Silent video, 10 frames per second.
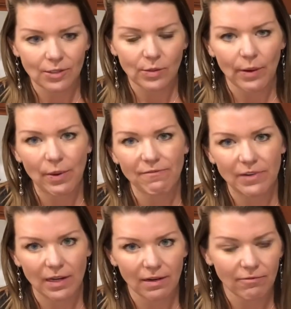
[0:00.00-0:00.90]
so I went
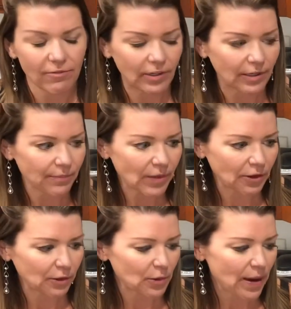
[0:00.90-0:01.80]
vegan for a
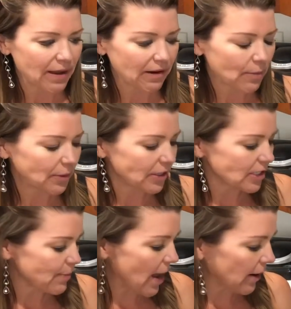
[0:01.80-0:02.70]
little while, a couple years
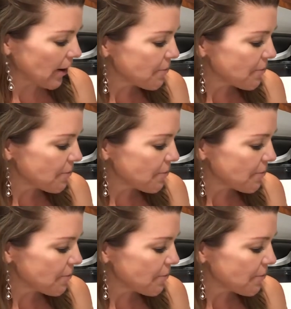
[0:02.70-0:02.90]
back.